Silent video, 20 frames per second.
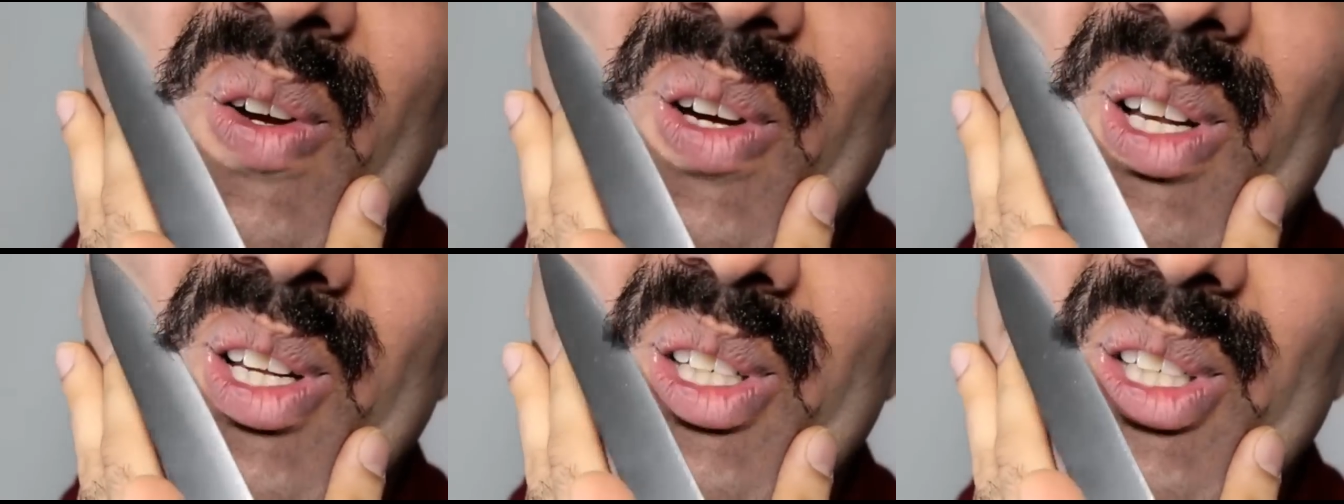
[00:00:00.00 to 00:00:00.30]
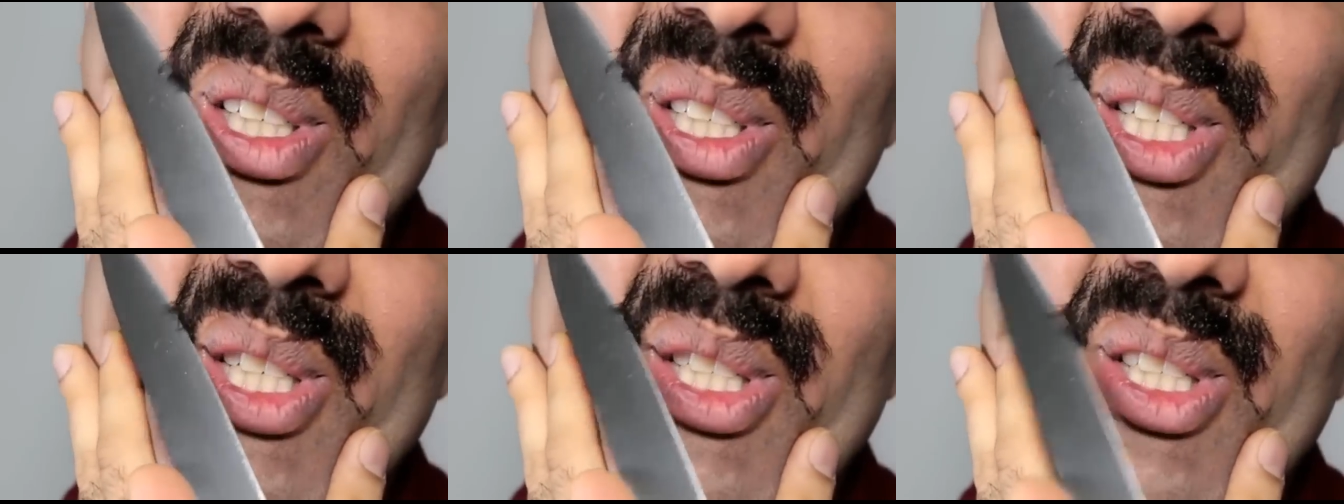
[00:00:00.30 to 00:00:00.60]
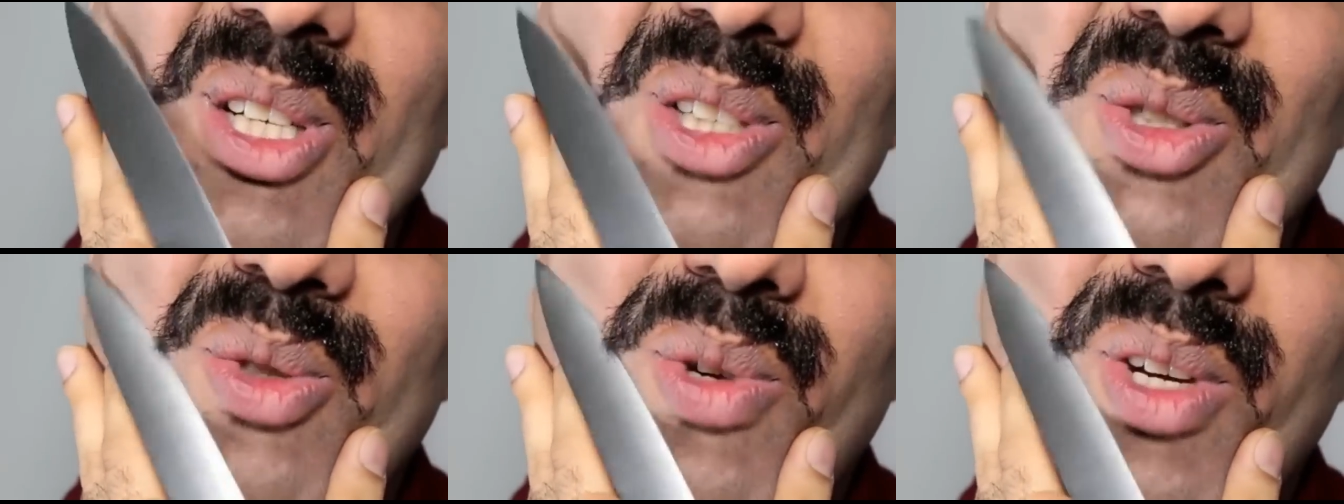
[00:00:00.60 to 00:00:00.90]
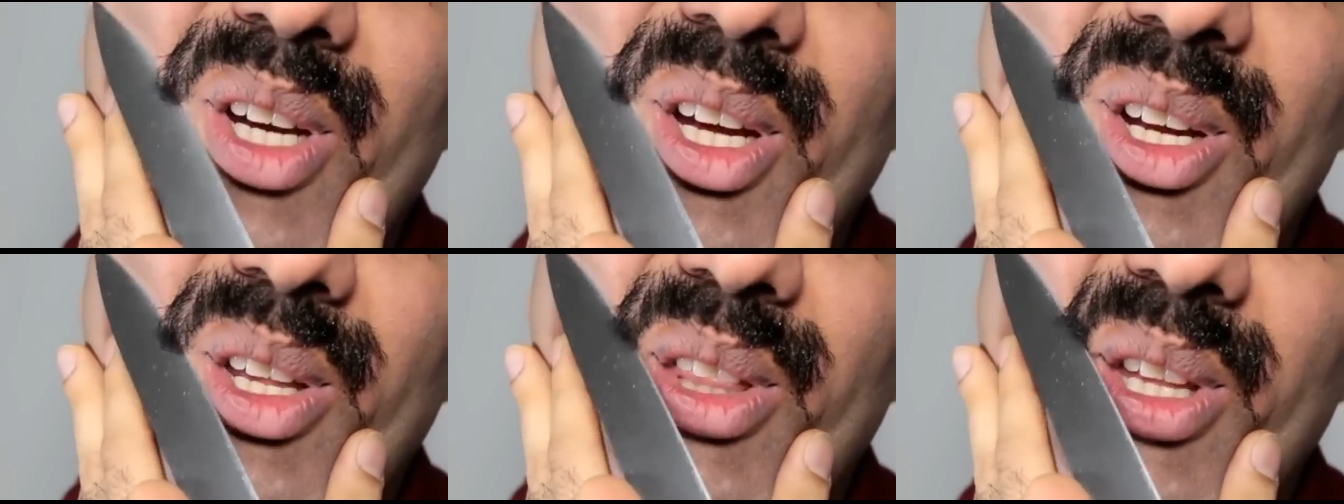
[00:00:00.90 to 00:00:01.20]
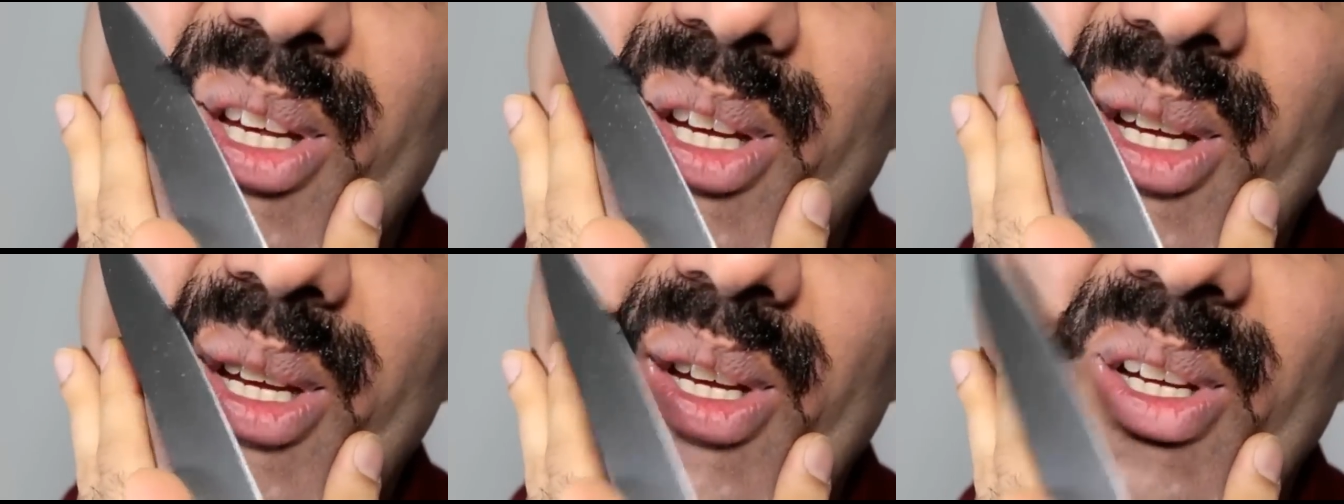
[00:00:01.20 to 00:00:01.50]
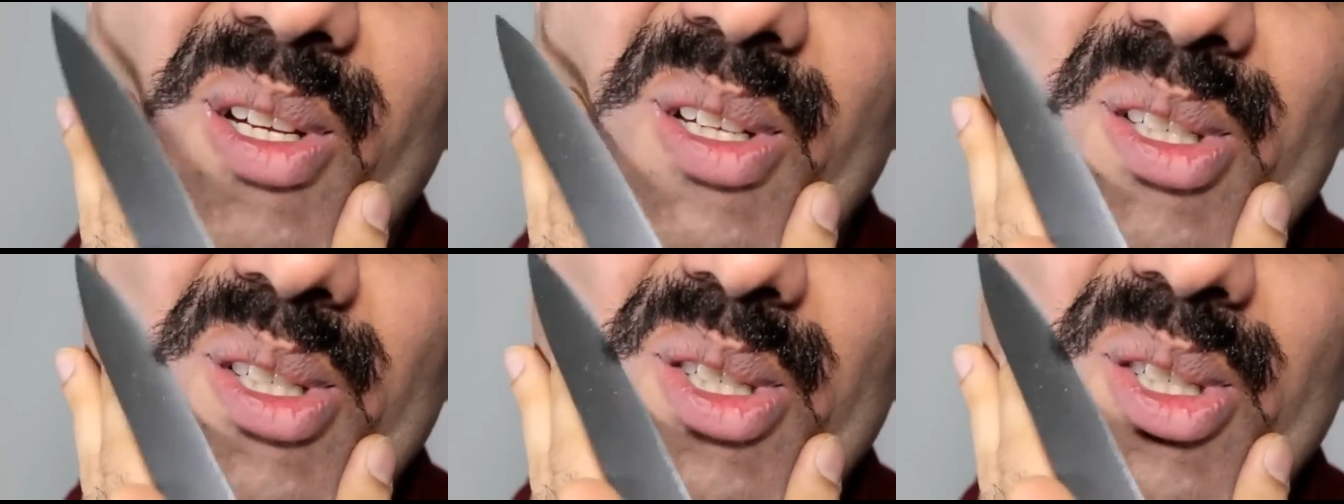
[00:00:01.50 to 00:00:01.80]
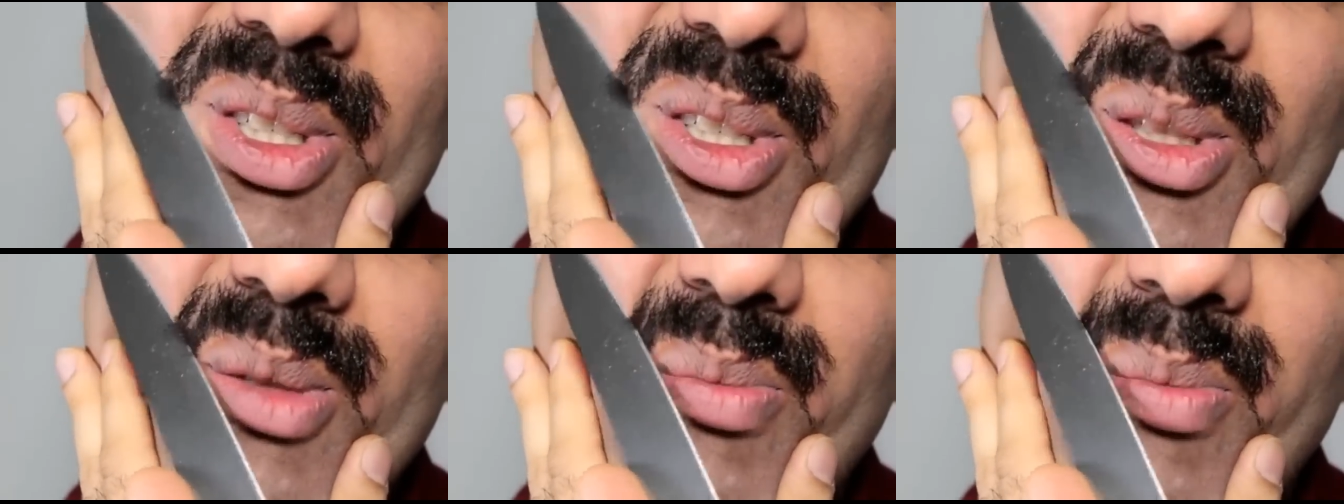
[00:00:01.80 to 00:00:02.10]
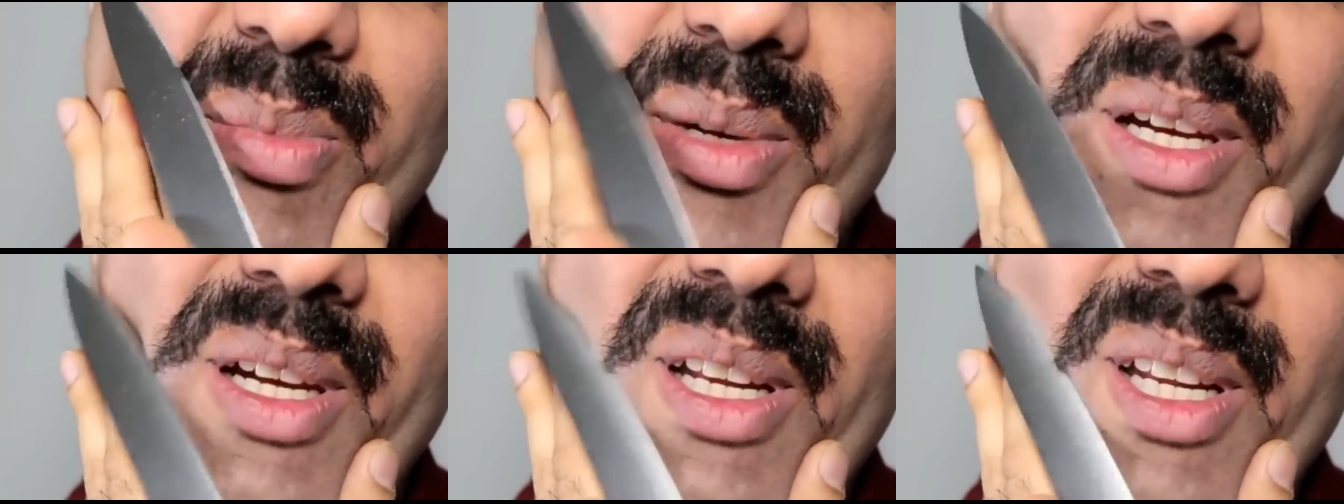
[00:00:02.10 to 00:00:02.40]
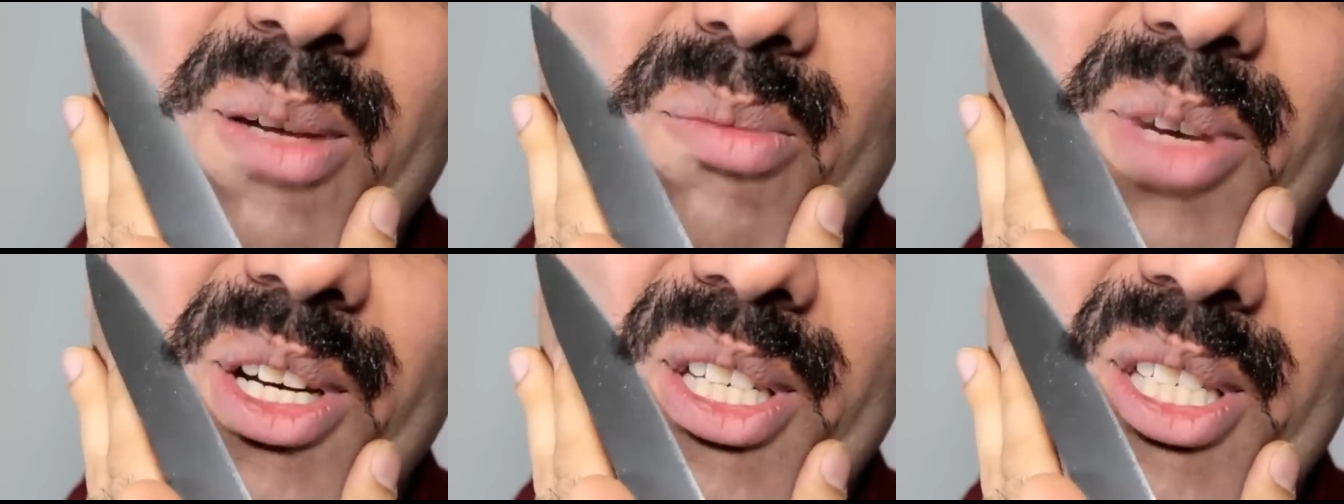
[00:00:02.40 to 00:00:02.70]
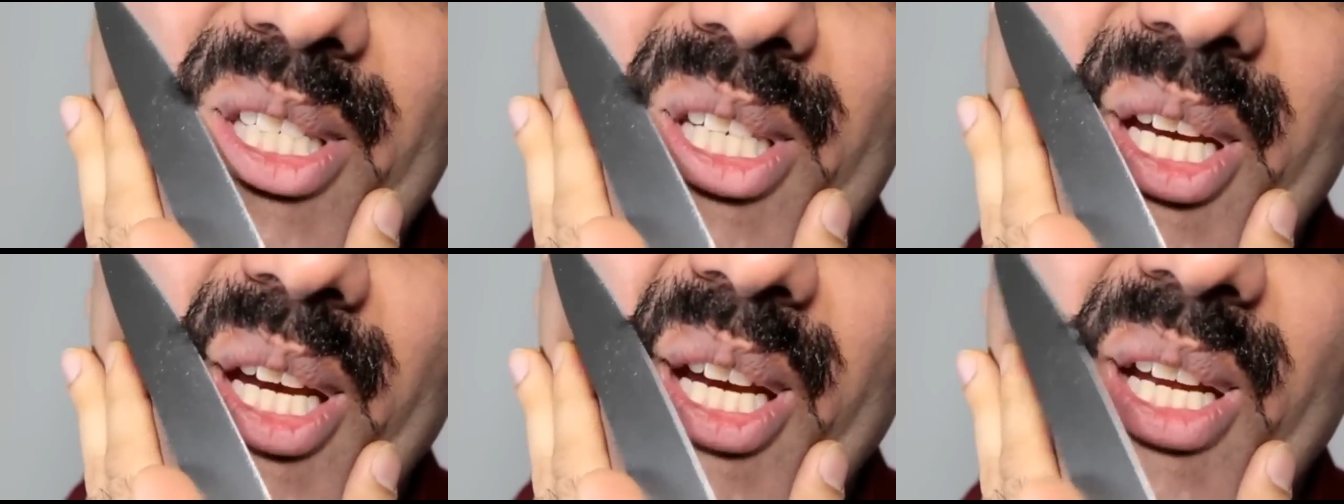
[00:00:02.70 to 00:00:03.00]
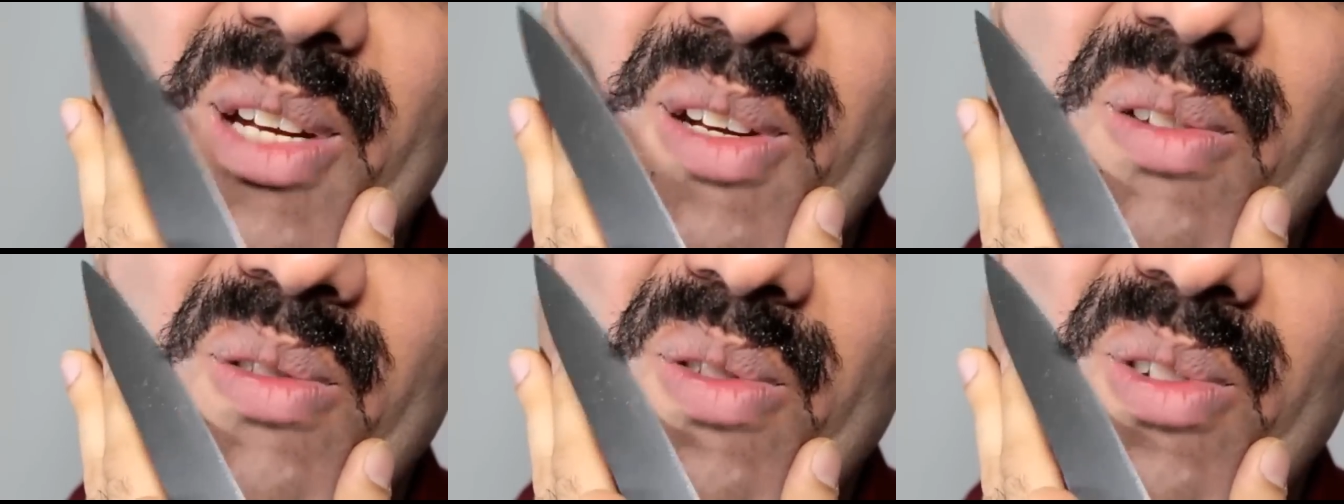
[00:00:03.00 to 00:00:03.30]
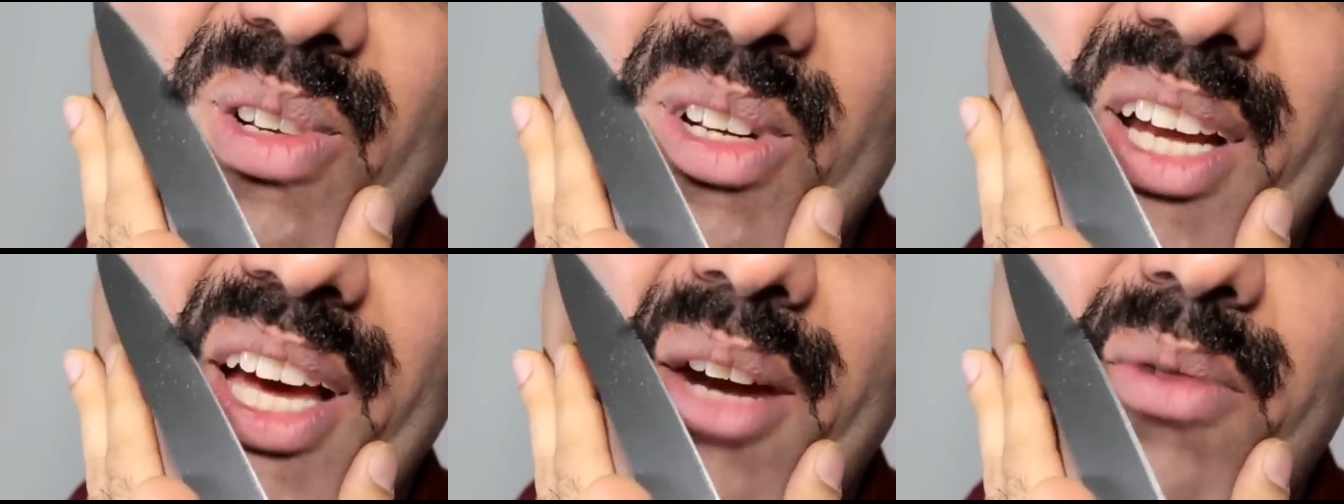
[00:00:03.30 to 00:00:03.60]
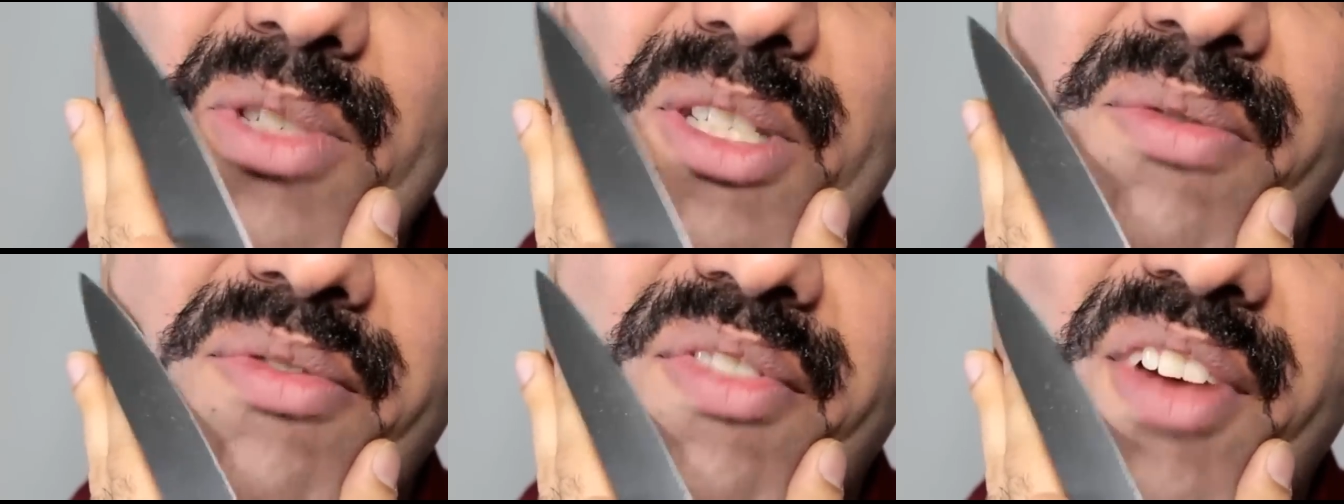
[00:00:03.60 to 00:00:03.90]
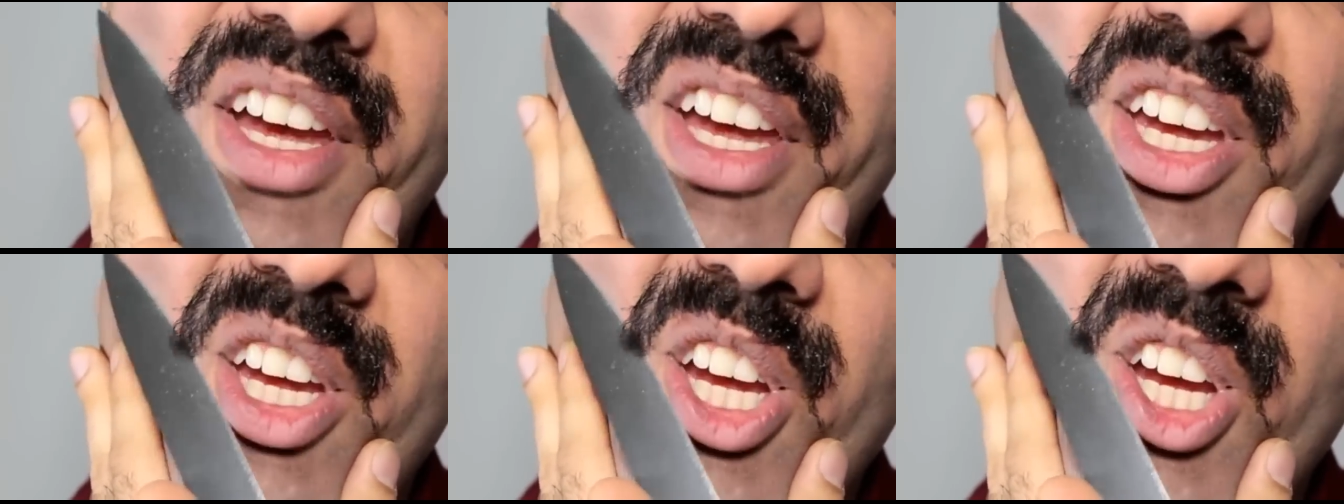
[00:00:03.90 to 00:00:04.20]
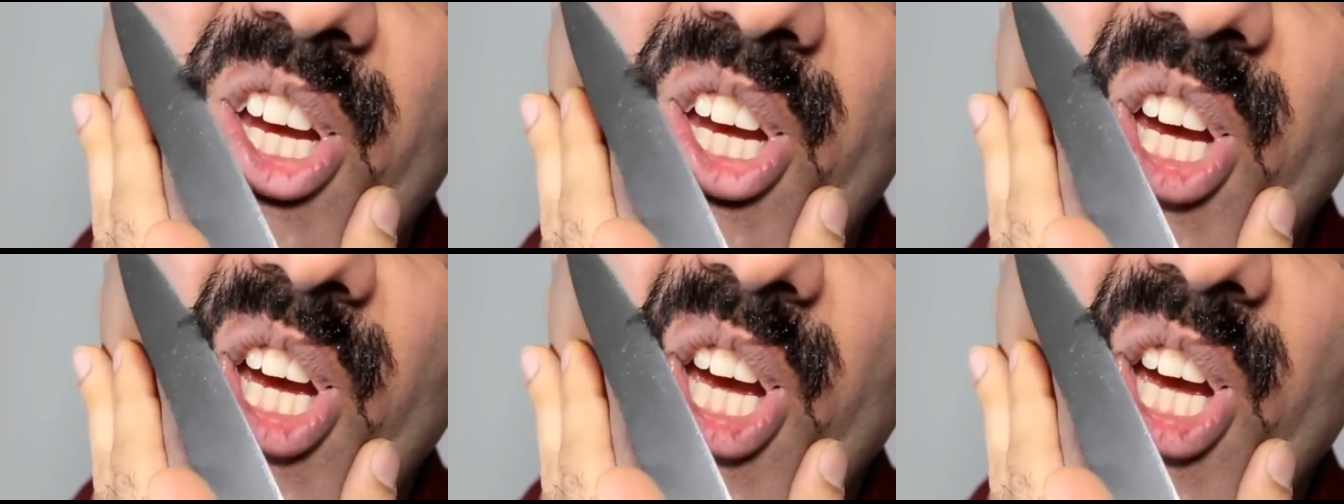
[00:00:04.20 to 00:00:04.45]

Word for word: Oh, this is not doing anything. It's just peeling my skin. That was a fake.